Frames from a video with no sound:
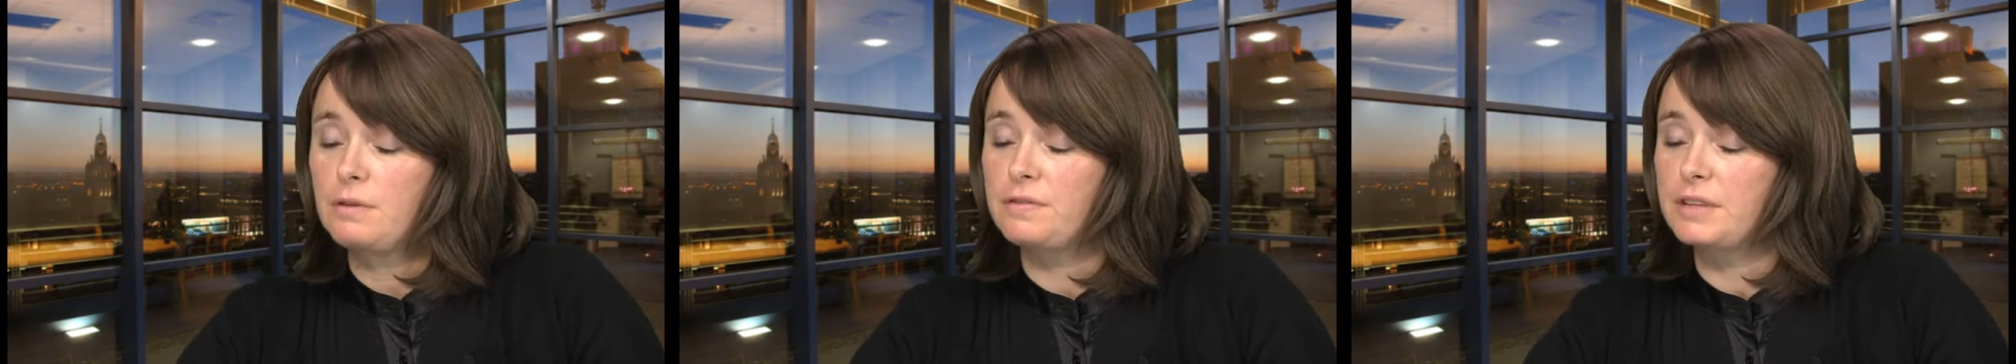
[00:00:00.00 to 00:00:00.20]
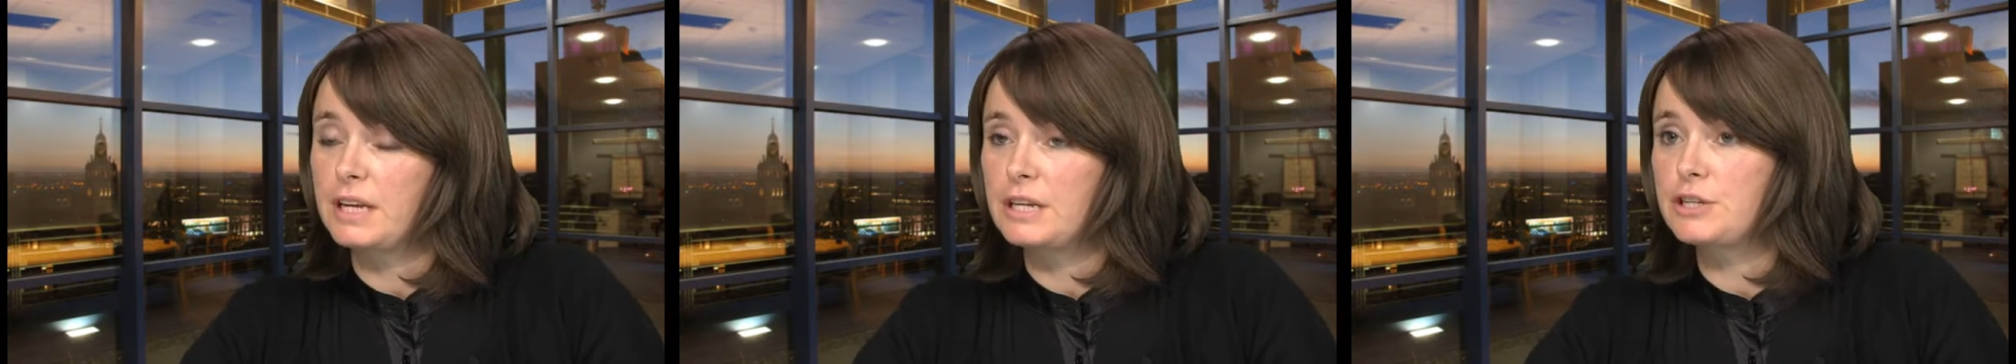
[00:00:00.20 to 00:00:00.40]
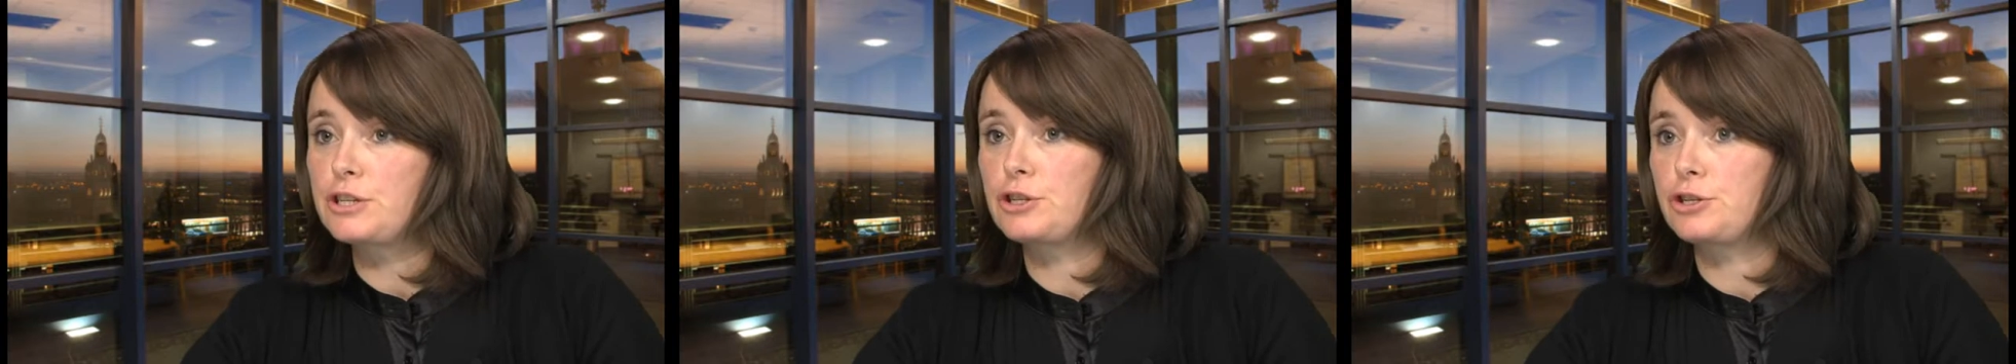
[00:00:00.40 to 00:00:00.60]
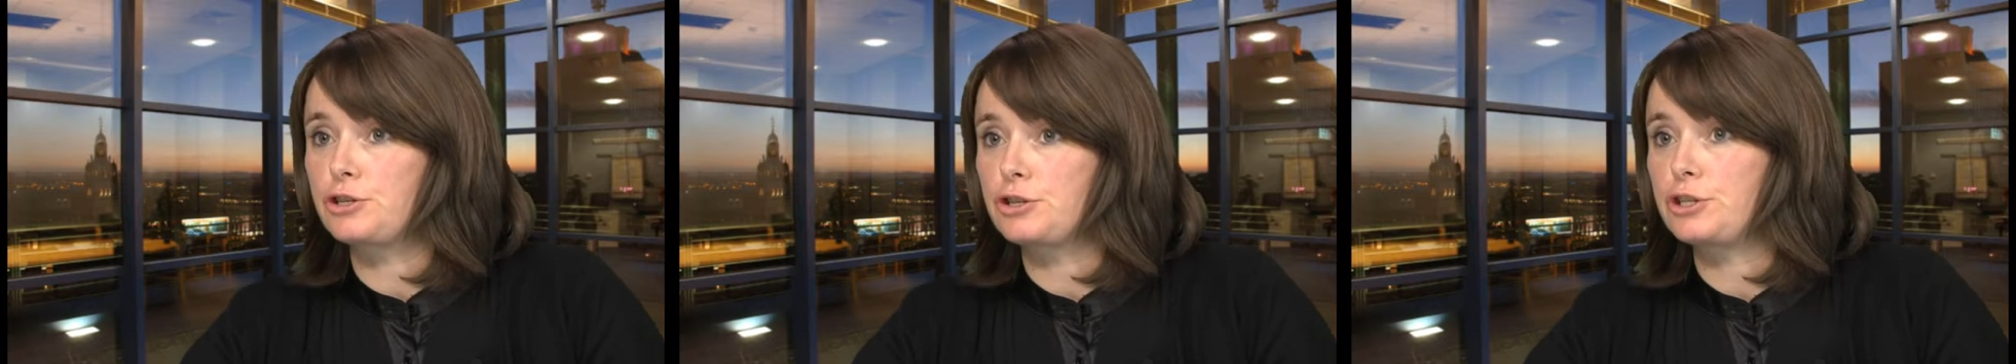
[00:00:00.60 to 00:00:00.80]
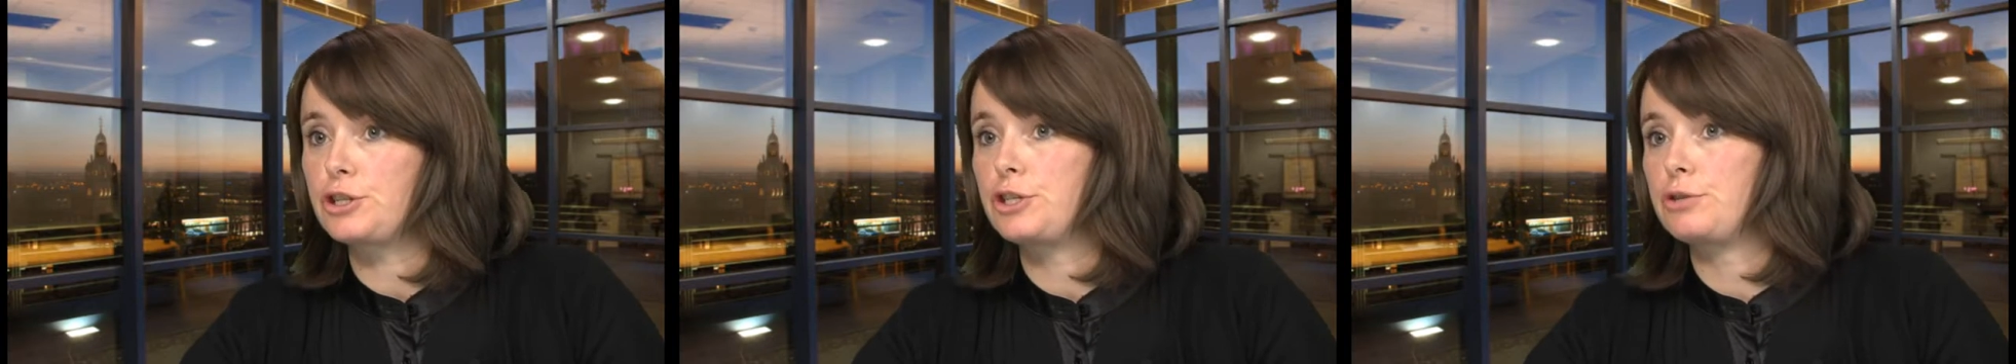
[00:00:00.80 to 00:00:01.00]
for the
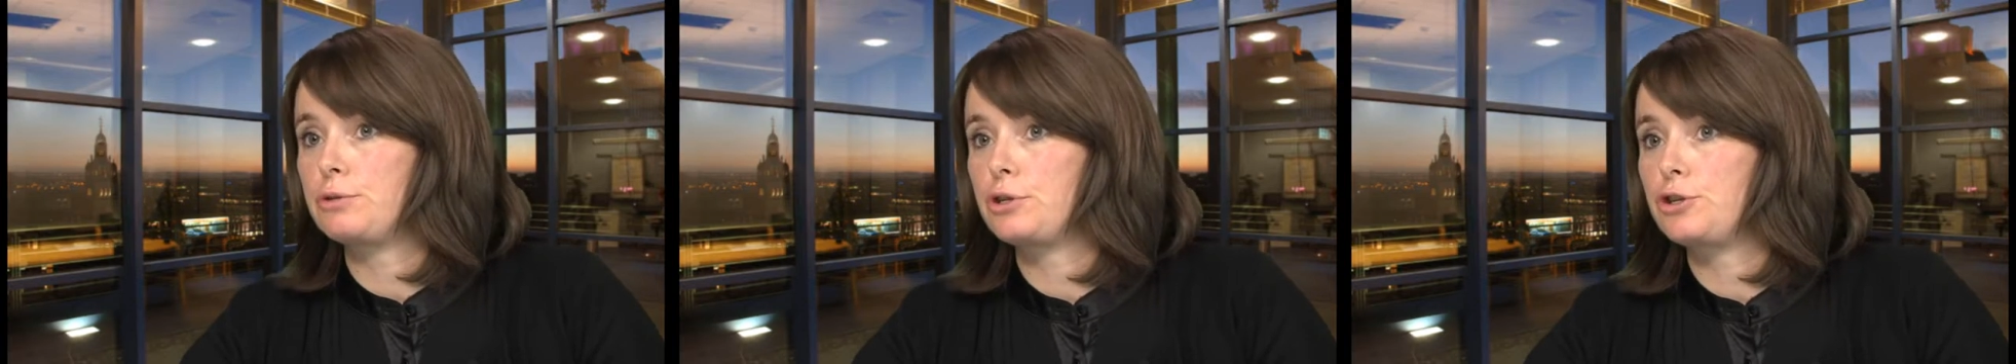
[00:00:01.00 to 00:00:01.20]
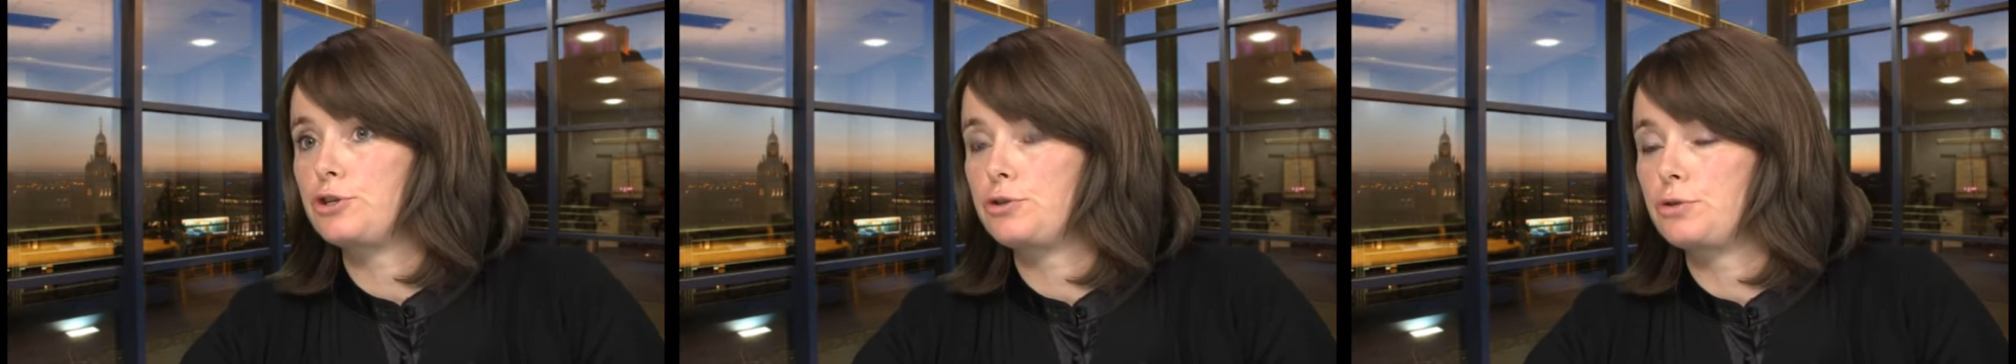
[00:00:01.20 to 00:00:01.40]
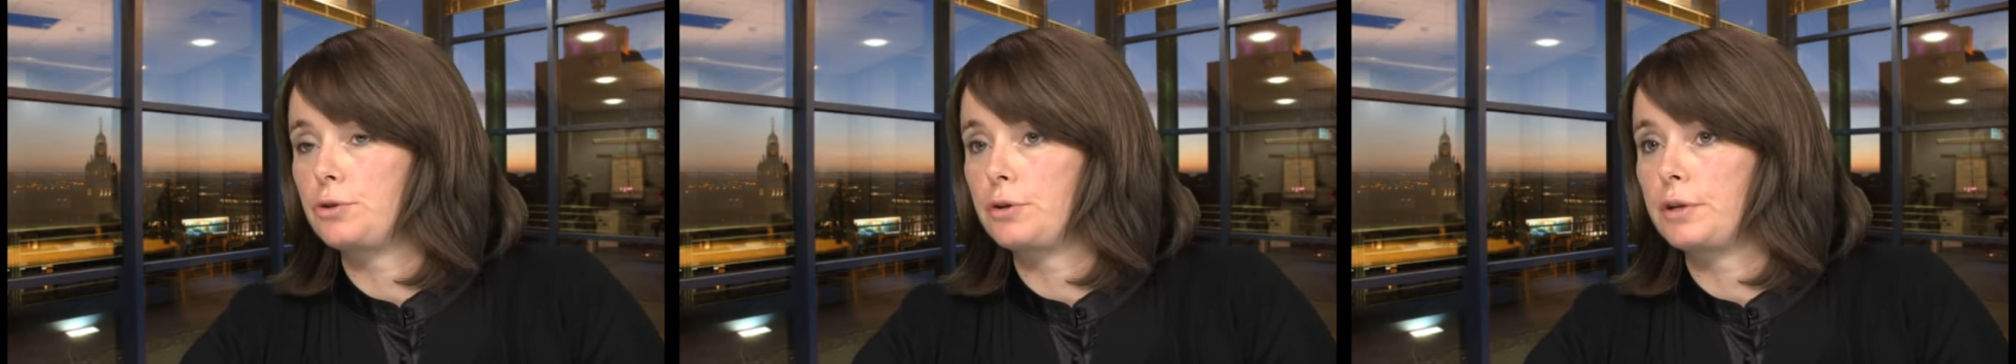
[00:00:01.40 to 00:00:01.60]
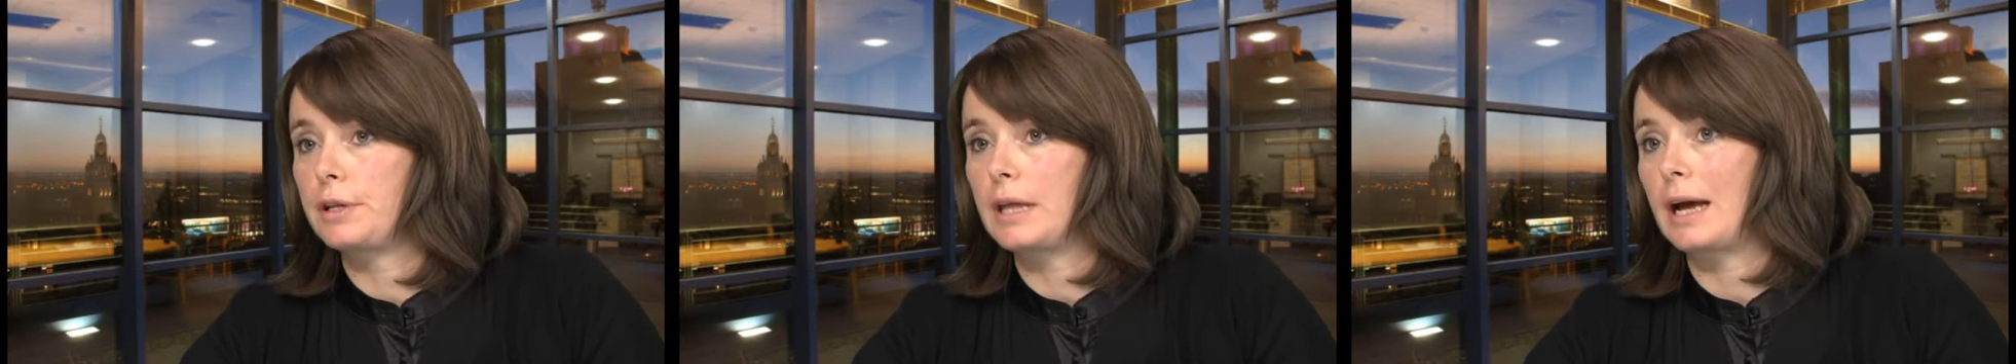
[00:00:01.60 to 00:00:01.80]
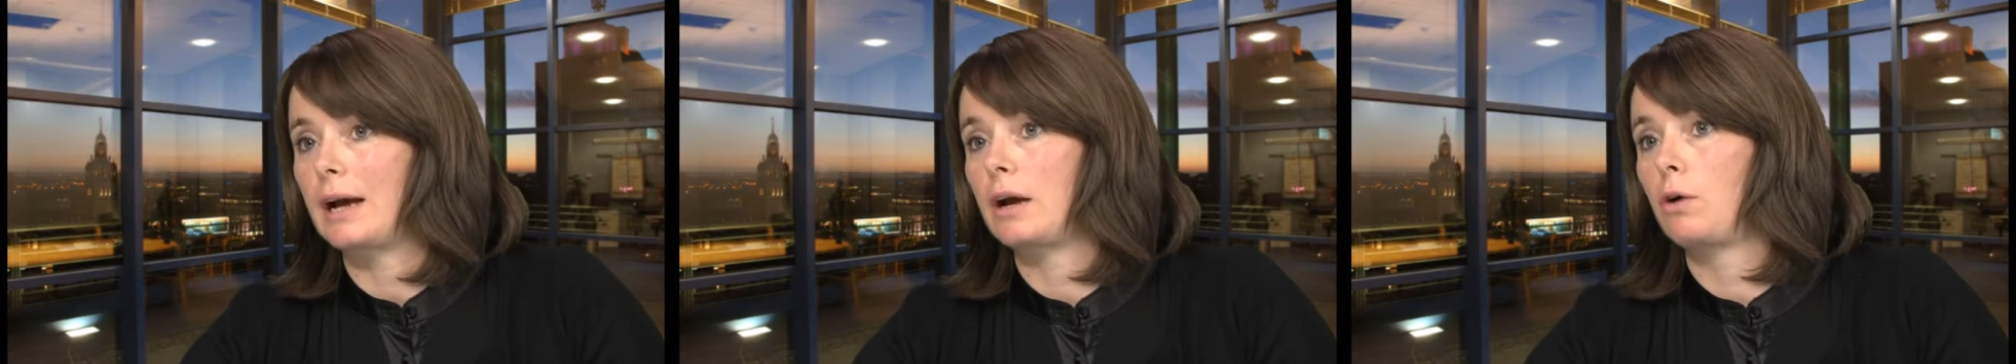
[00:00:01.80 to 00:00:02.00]
institution to ensure
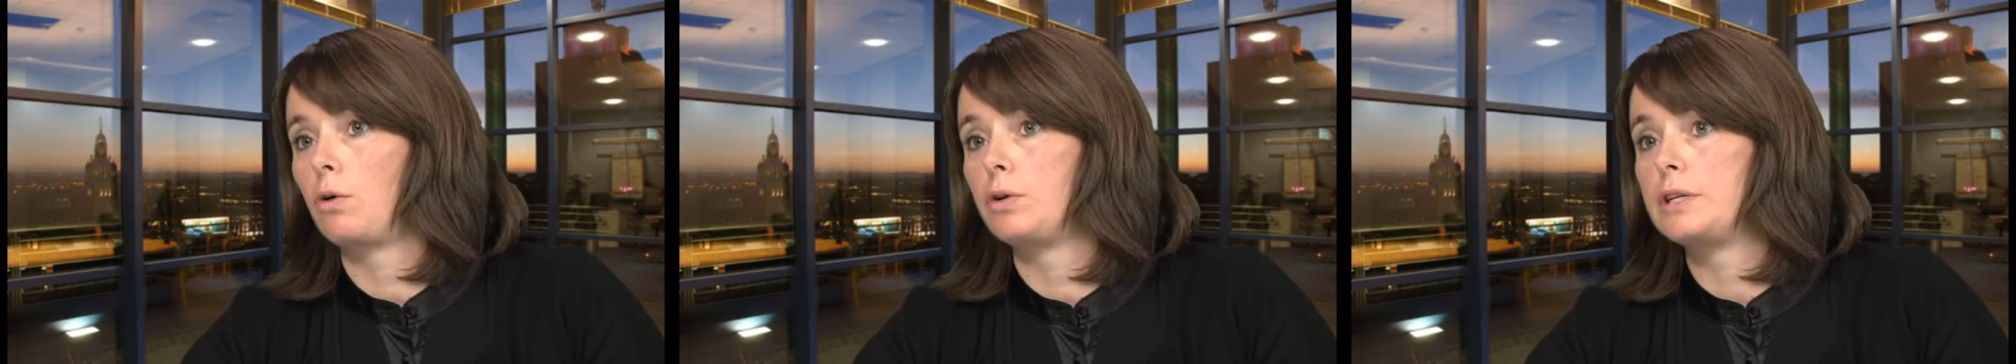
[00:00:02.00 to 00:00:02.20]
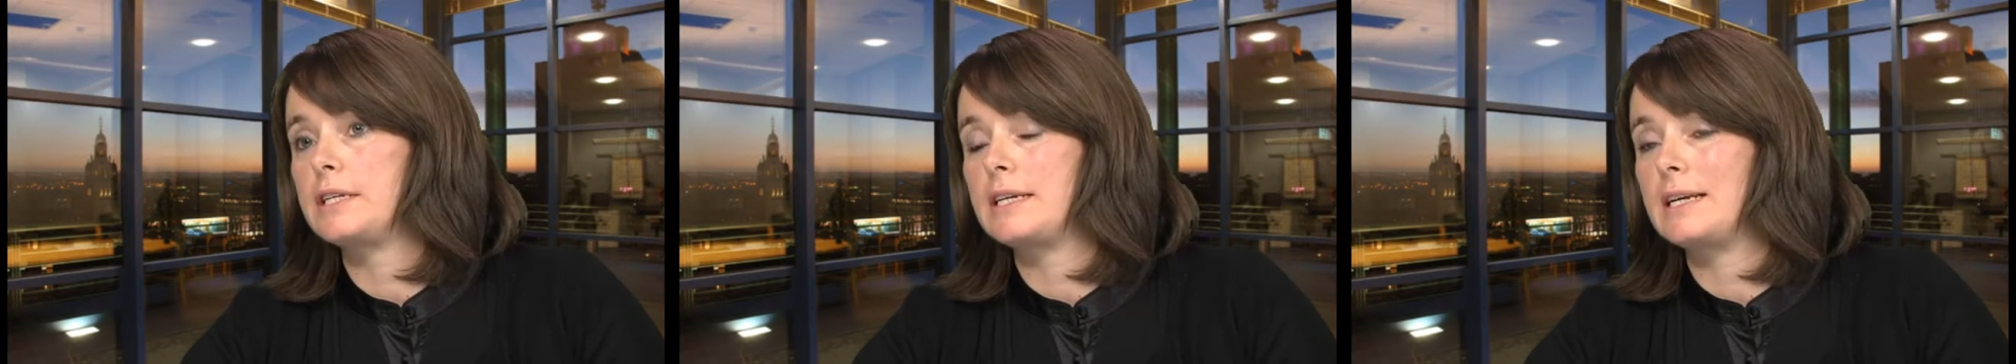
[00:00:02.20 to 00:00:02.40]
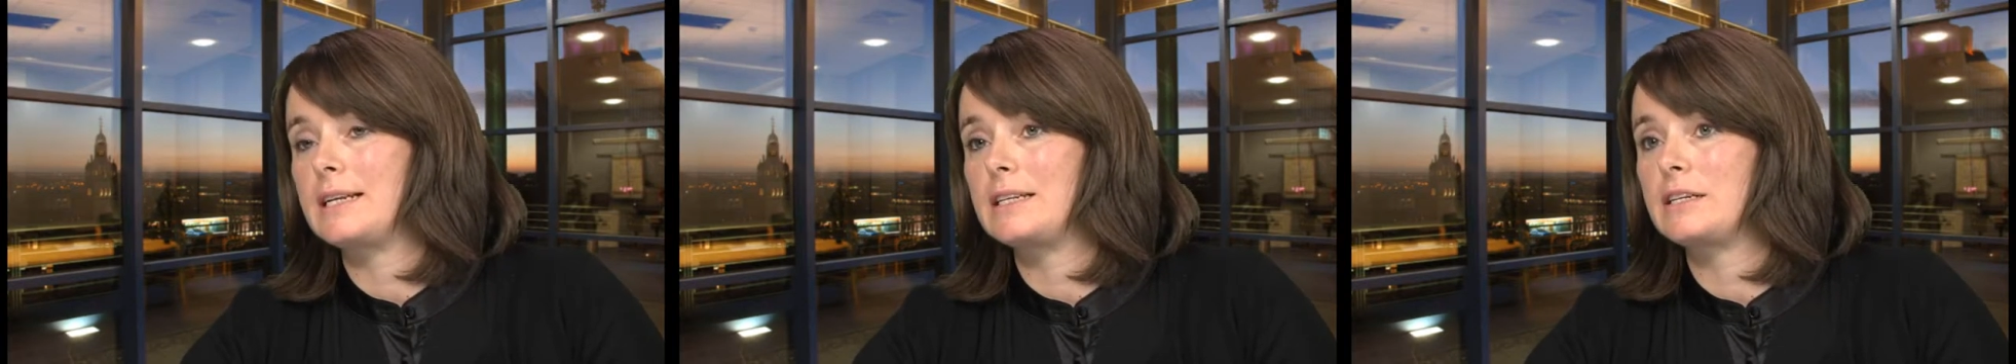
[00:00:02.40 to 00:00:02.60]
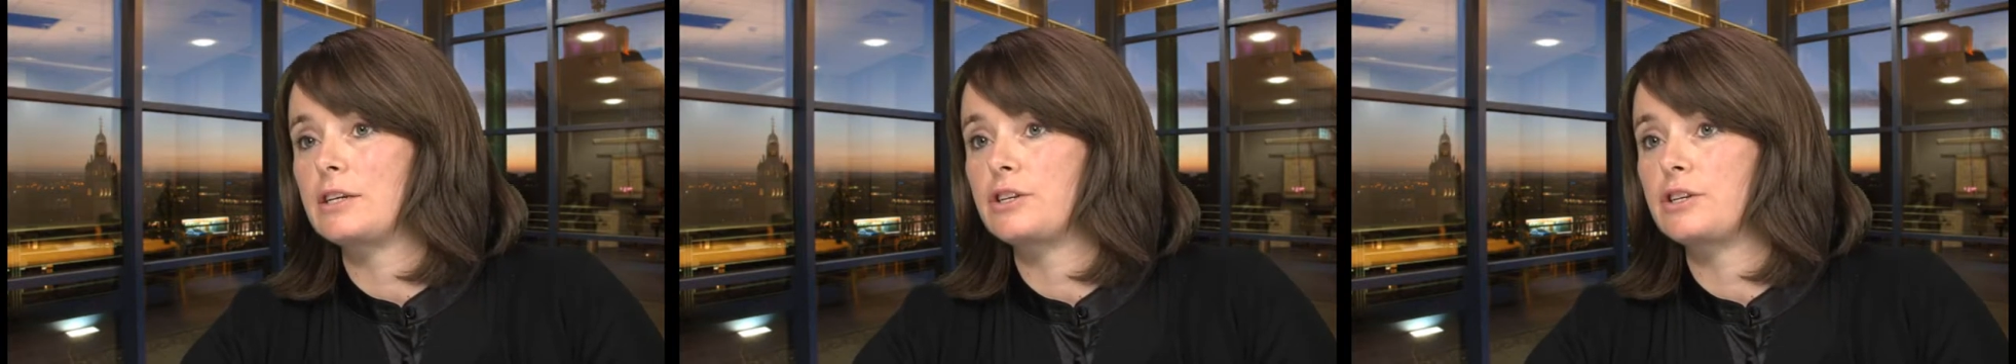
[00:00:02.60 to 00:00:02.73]
that that content